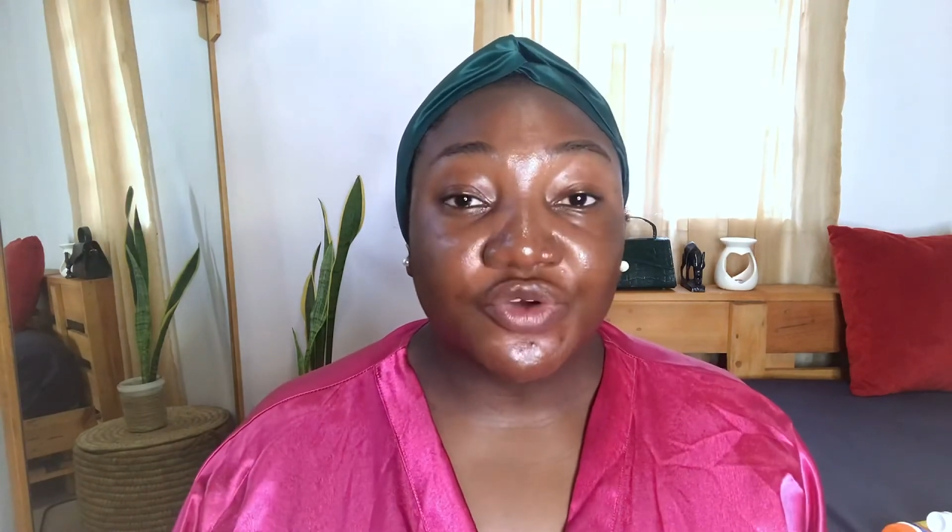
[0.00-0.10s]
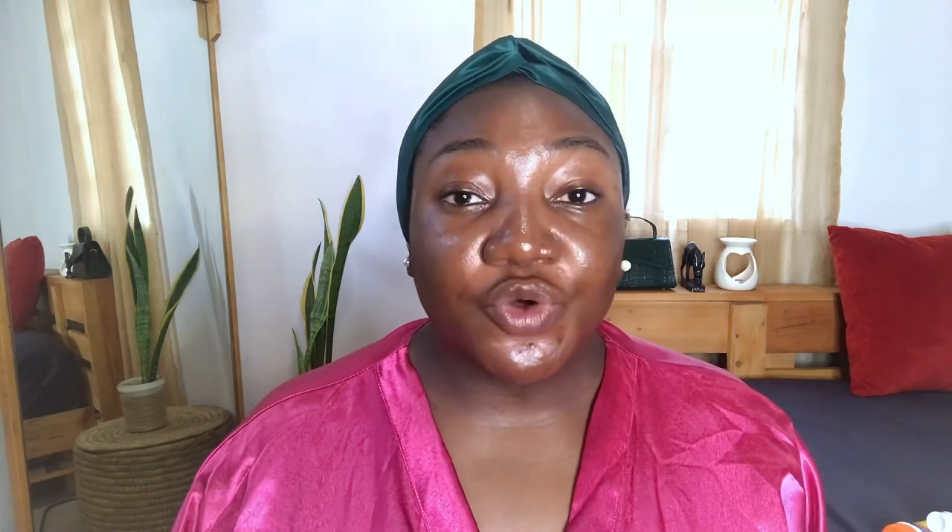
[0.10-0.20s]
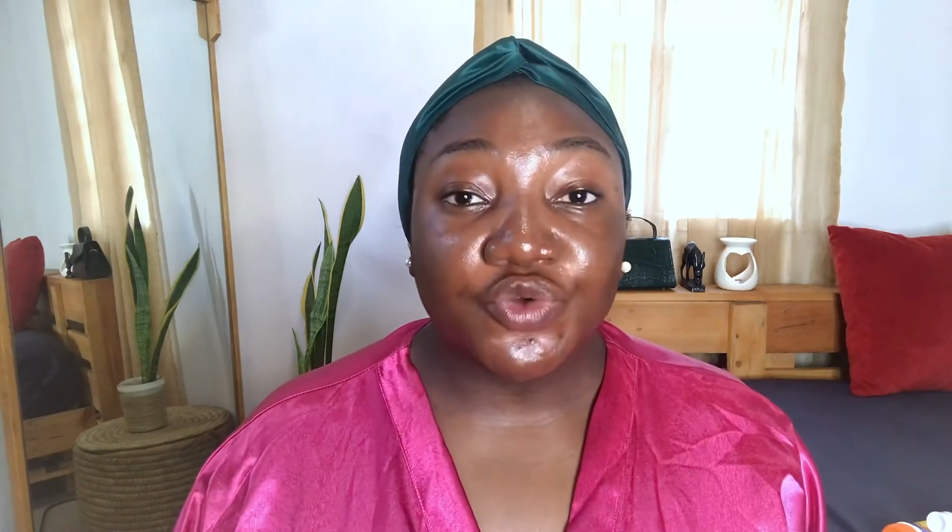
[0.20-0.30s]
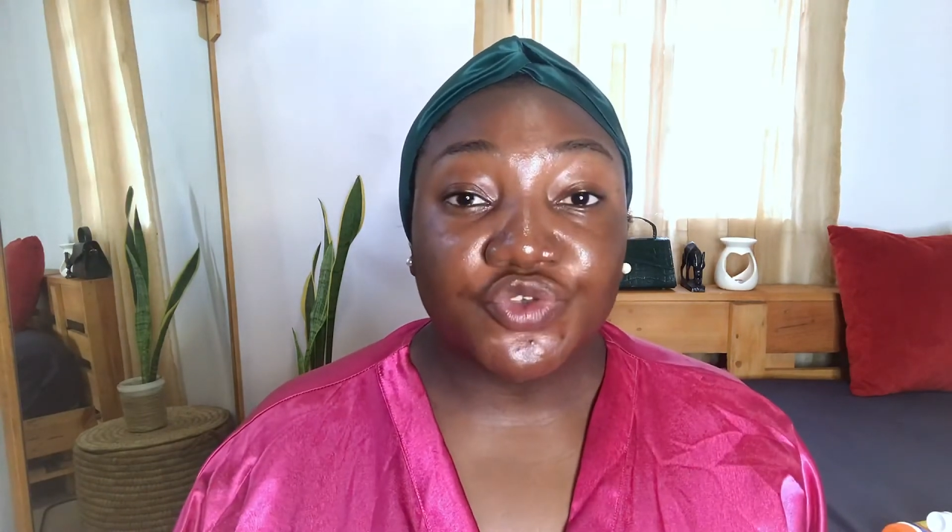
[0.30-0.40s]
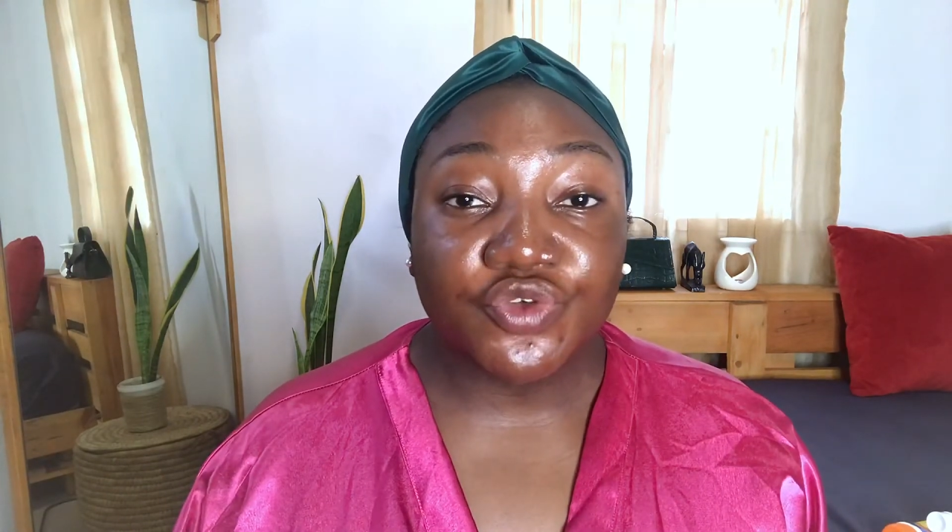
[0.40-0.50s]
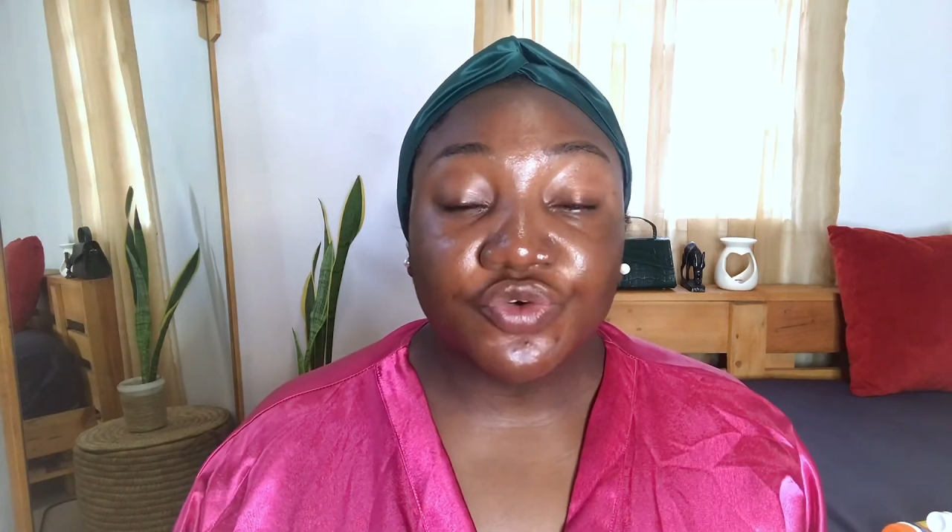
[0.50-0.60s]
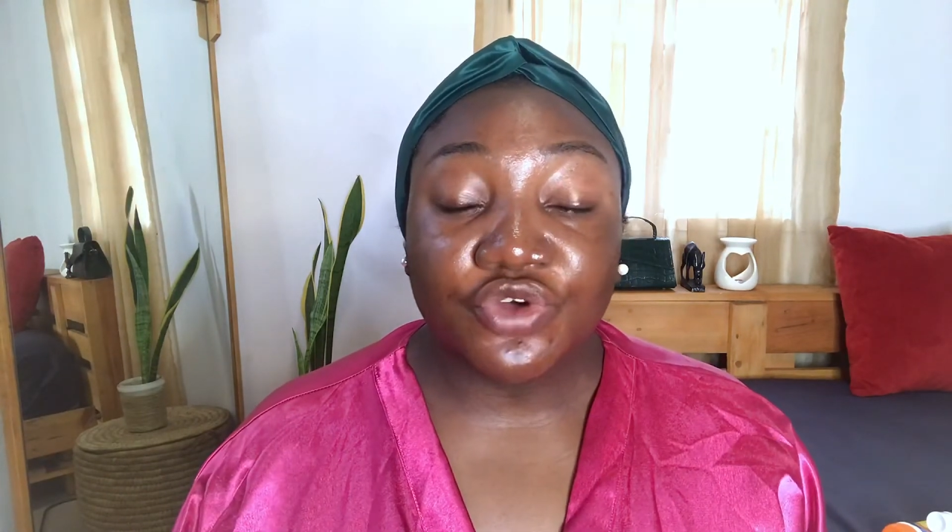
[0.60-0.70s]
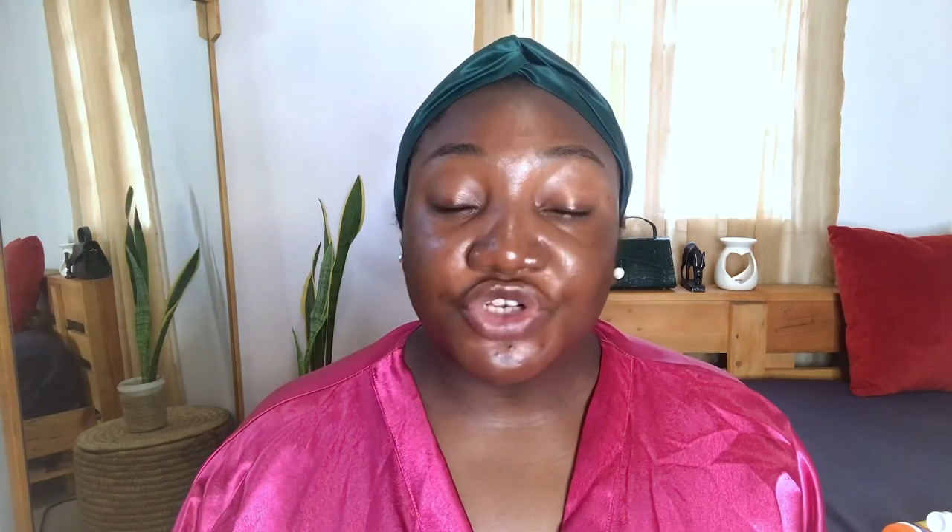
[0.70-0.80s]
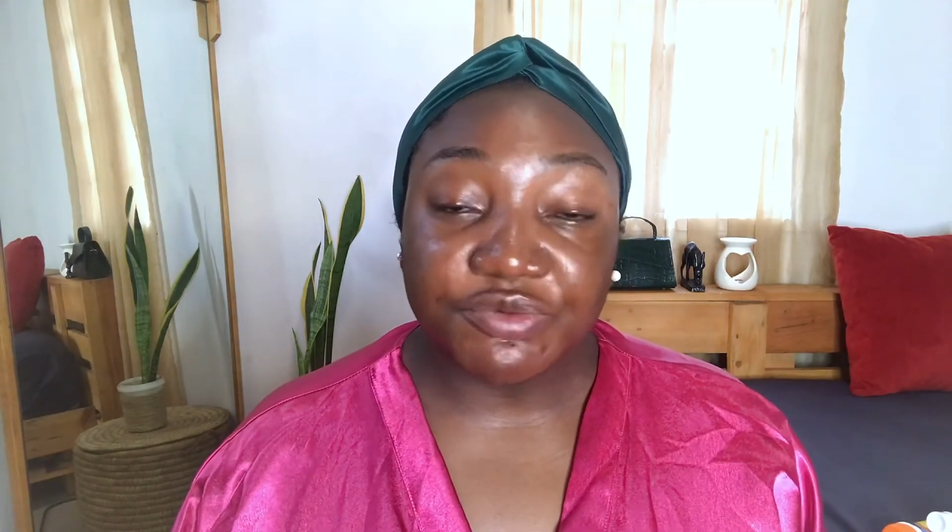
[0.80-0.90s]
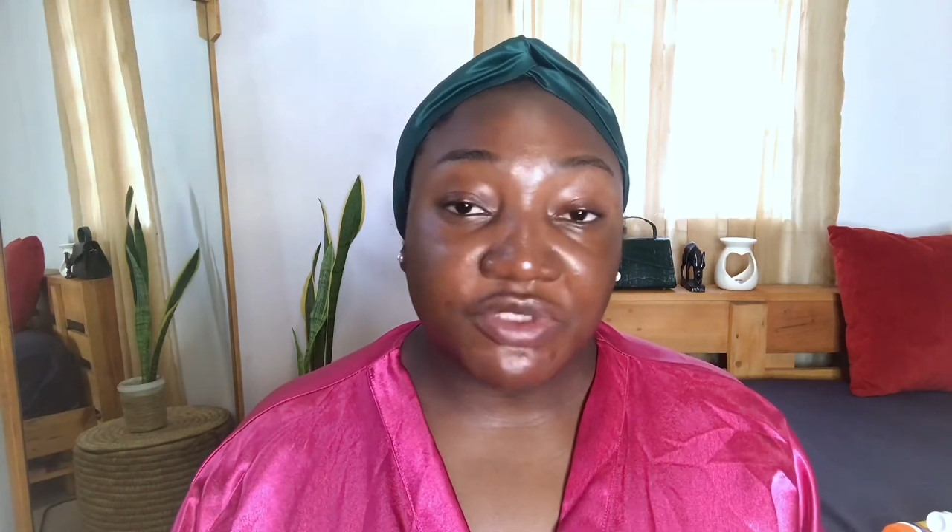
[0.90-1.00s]
also
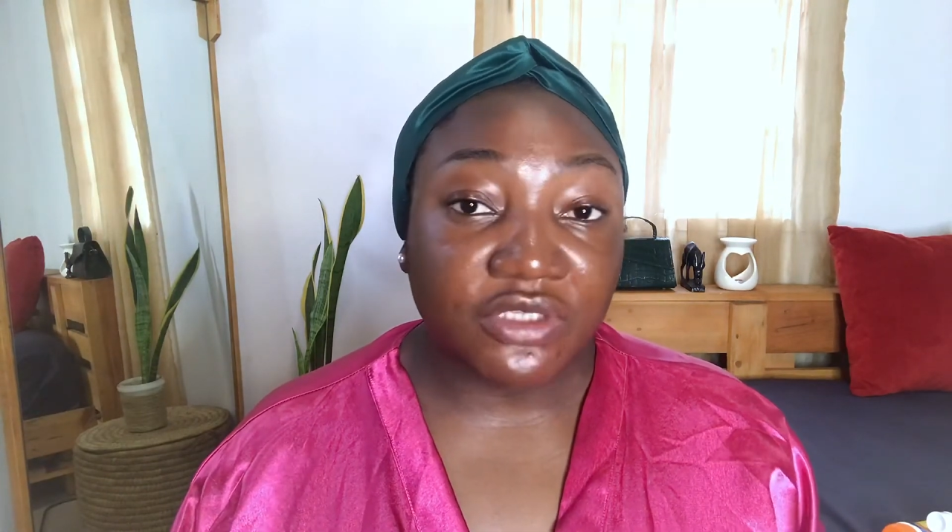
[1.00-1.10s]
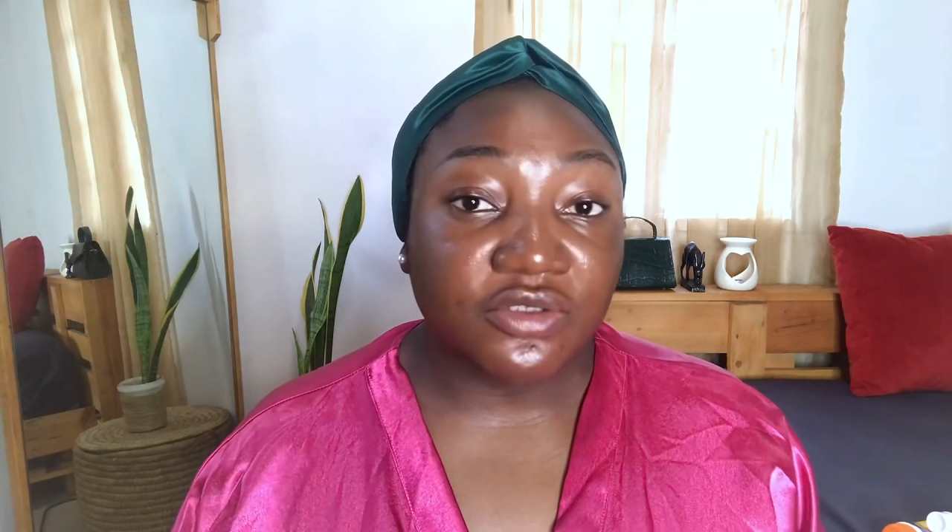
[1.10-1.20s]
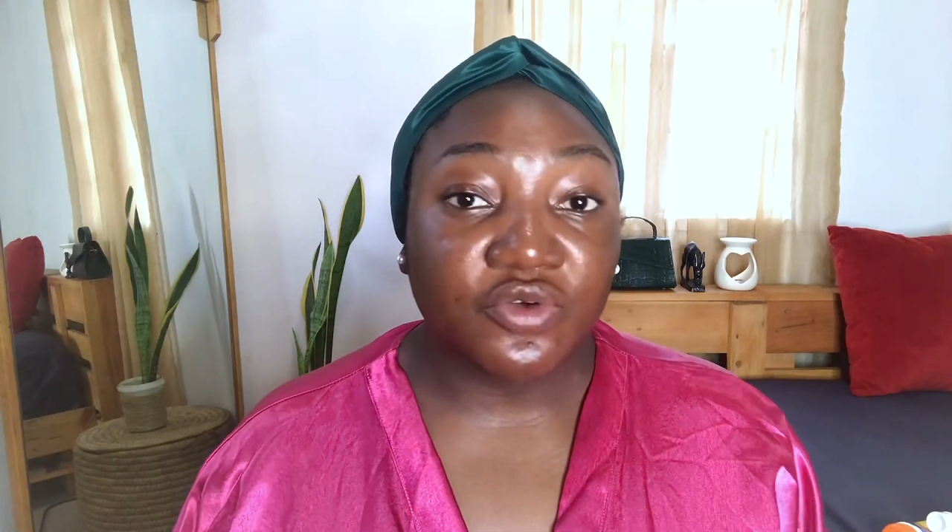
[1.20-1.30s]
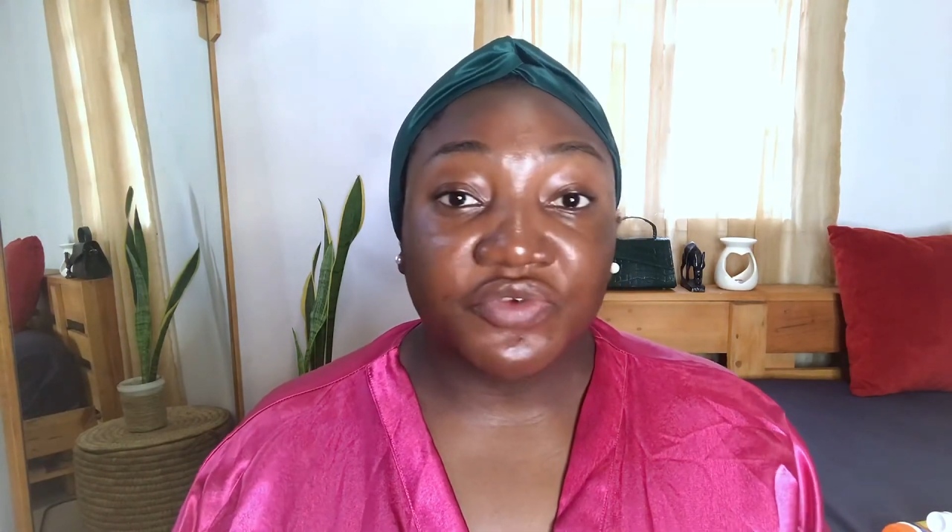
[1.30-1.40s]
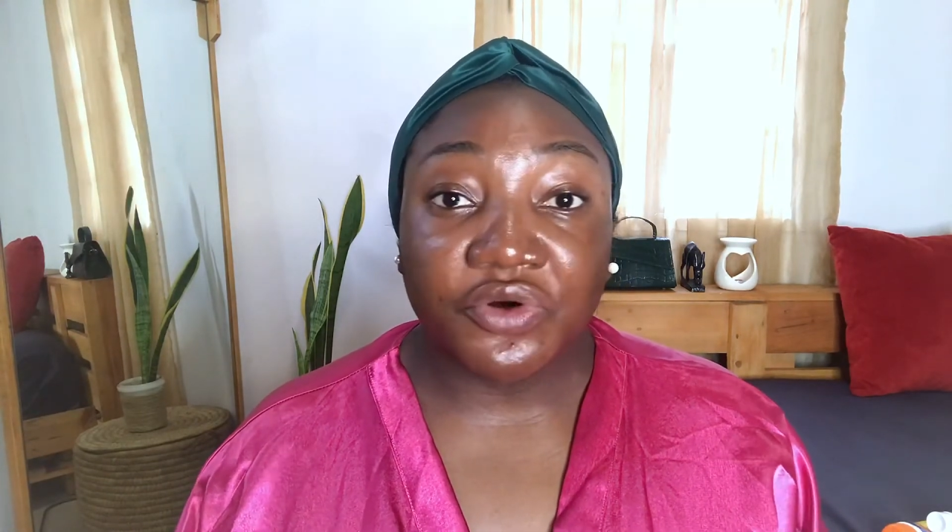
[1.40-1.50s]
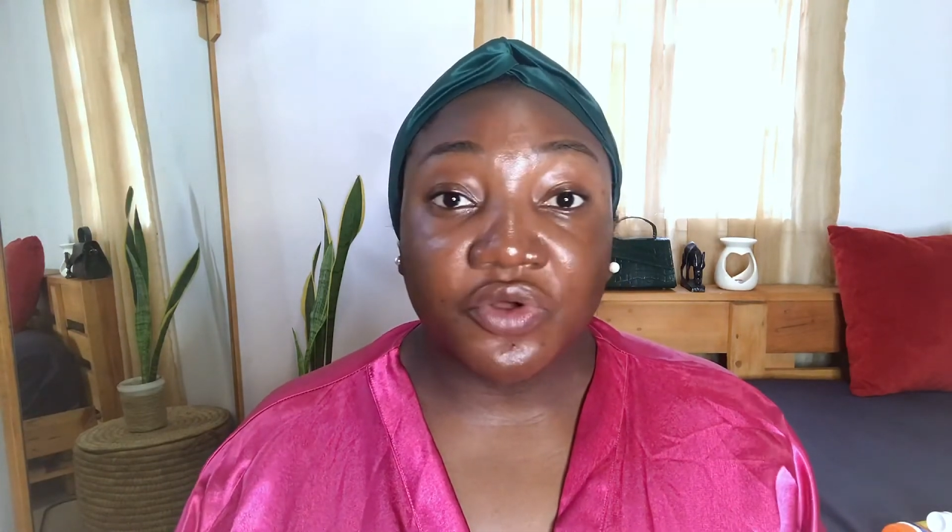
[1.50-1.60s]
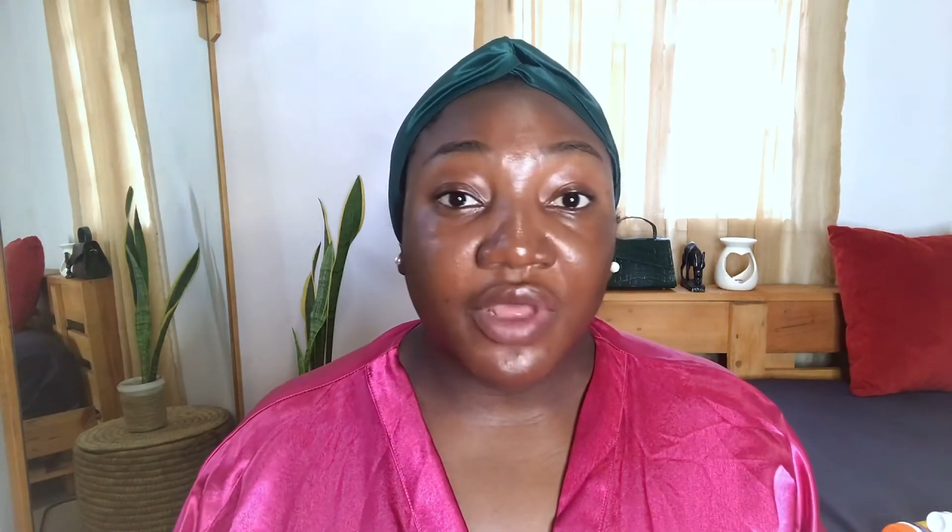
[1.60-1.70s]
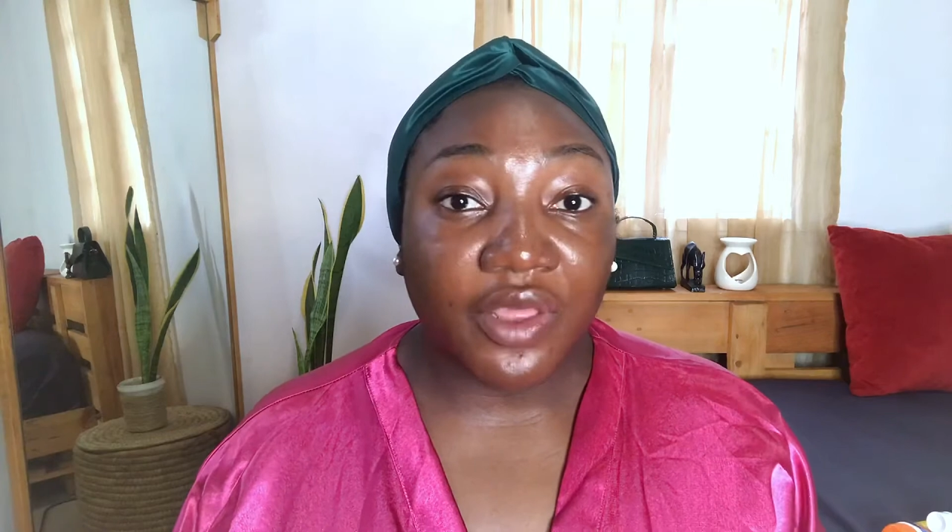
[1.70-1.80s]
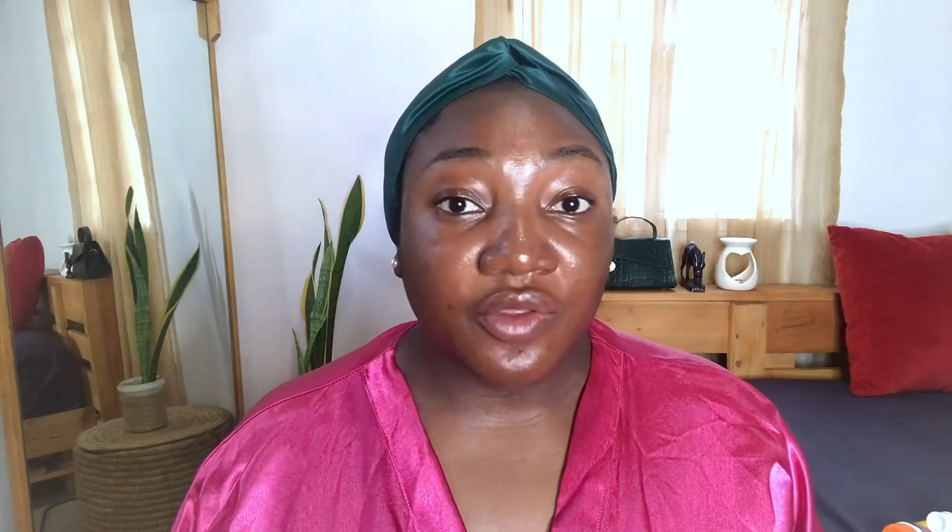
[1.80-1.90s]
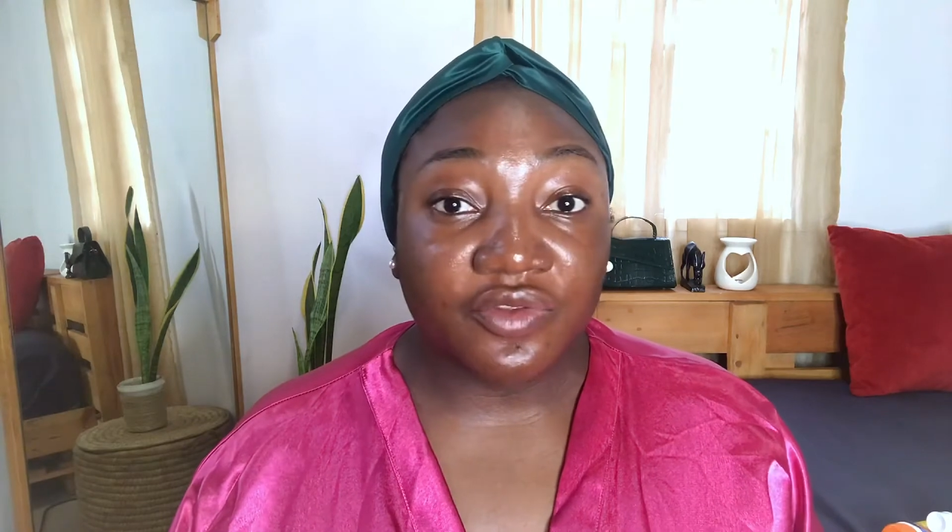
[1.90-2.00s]
contributed to the overall
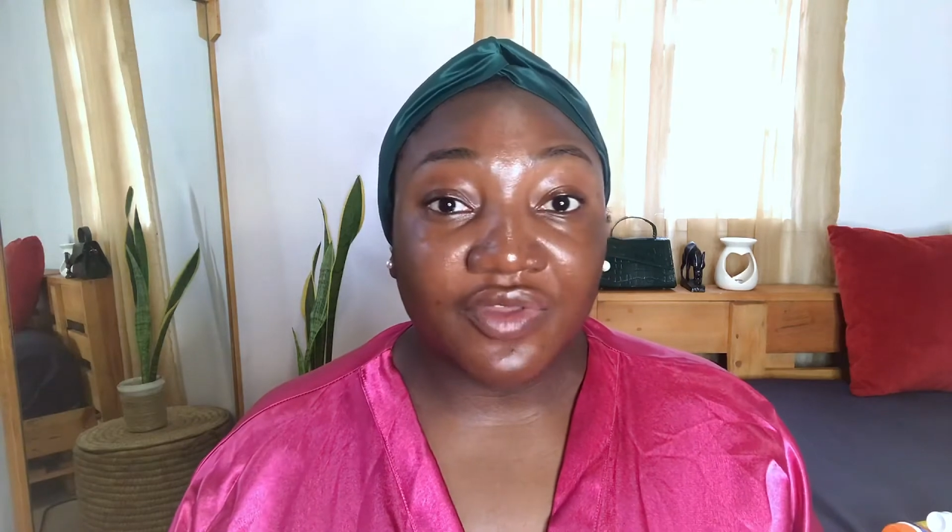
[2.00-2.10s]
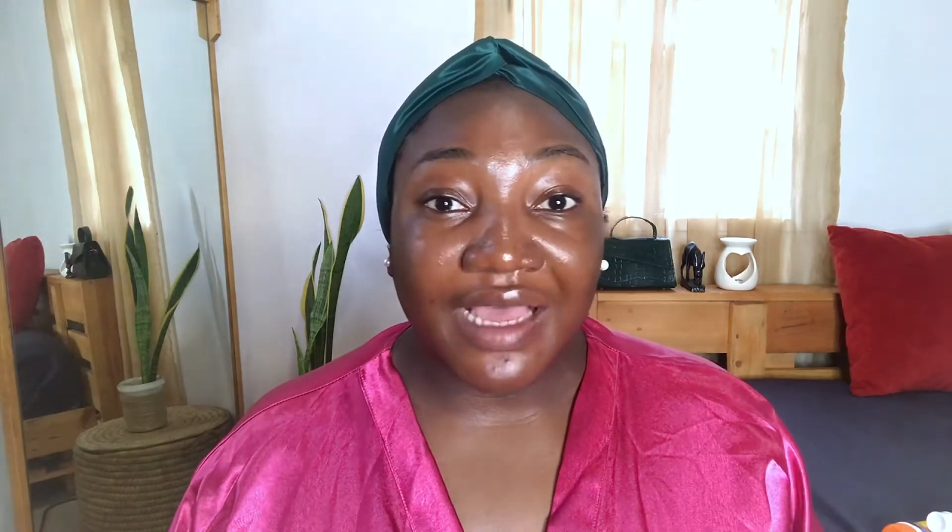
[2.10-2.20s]
health